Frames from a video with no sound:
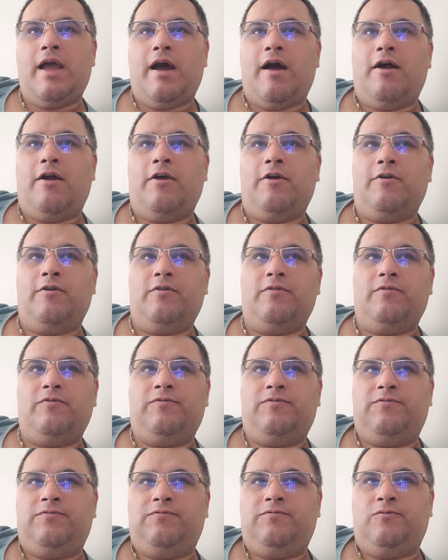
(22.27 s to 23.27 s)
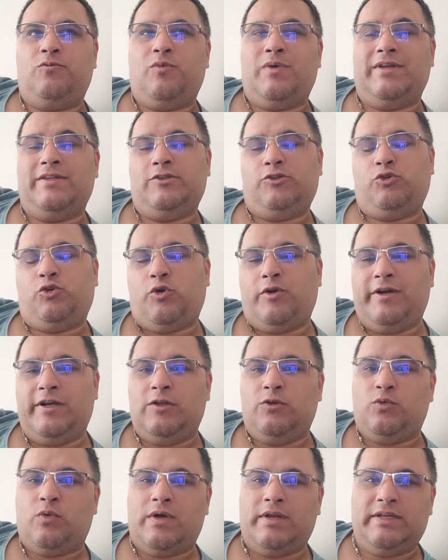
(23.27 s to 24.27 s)
are one is
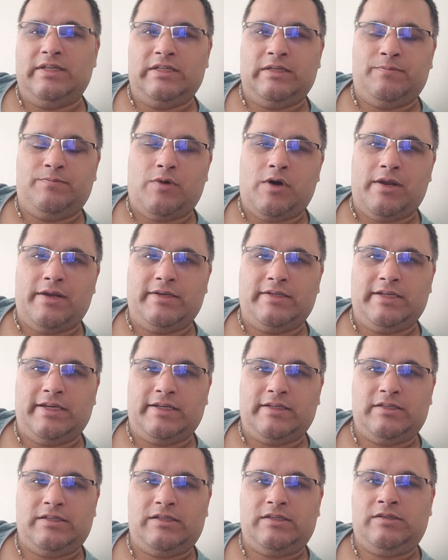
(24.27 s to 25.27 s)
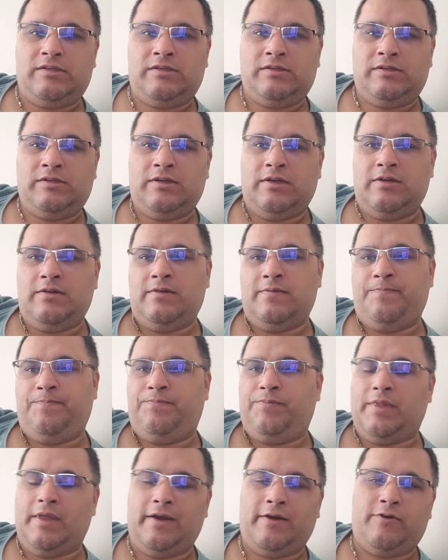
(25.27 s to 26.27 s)
royal, one is in politics
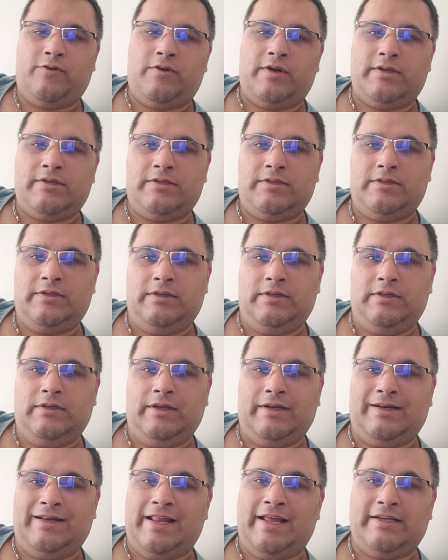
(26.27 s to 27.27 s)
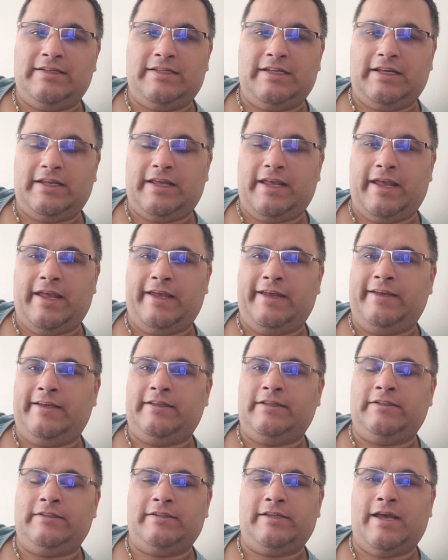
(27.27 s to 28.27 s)
across the Atlantic,
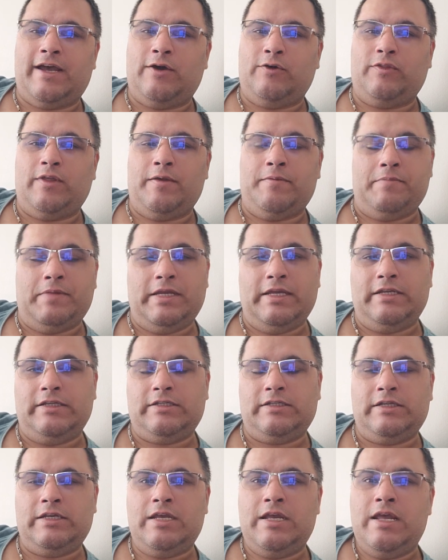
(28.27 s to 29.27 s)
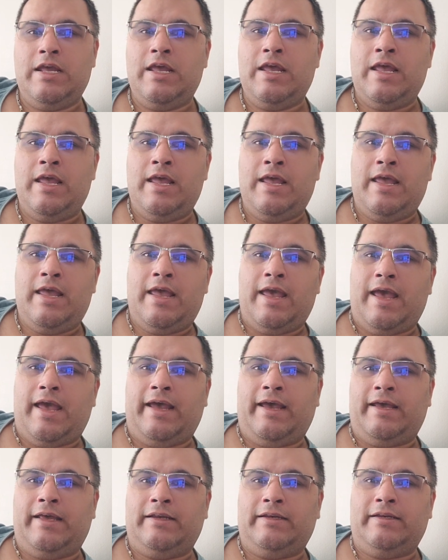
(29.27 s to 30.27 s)
and how they meet.
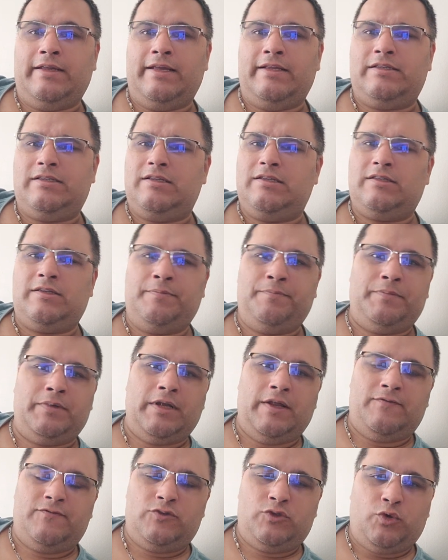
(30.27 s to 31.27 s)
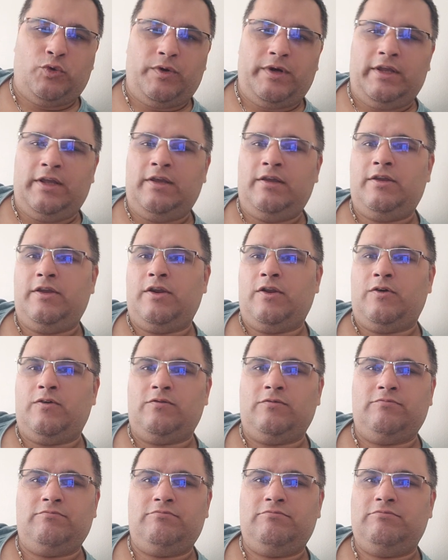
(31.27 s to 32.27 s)
And it's a simple love story, you
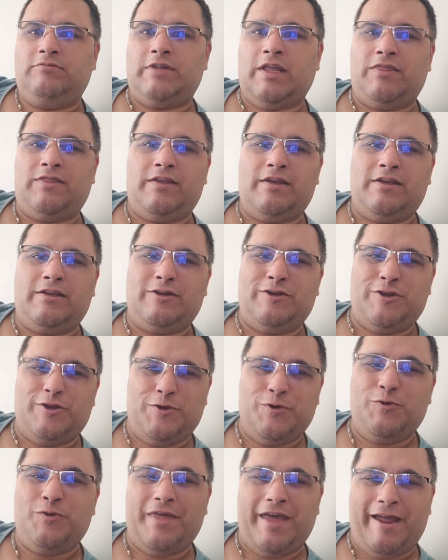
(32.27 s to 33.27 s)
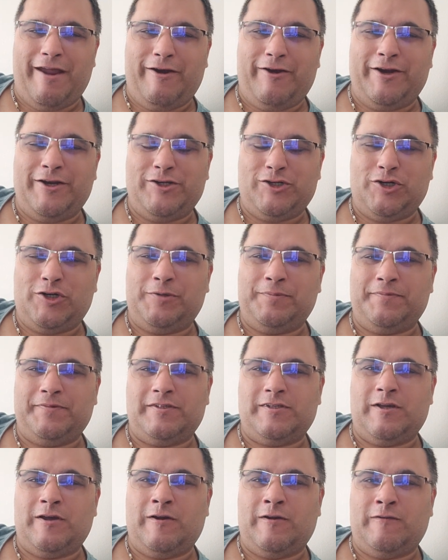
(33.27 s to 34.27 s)
know, nothing new there in
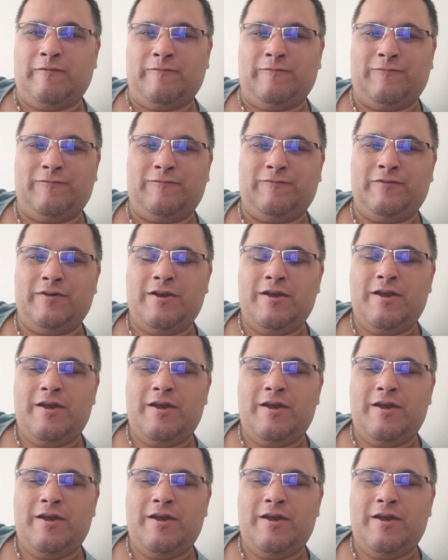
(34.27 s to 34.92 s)
terms of